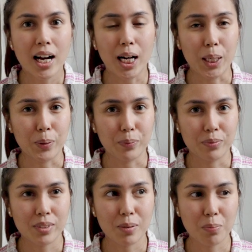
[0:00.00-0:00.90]

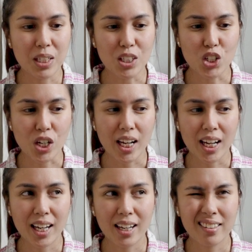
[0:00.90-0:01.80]
um,
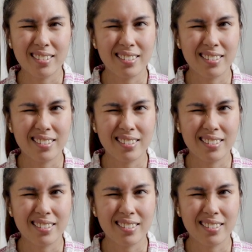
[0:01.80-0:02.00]
PJ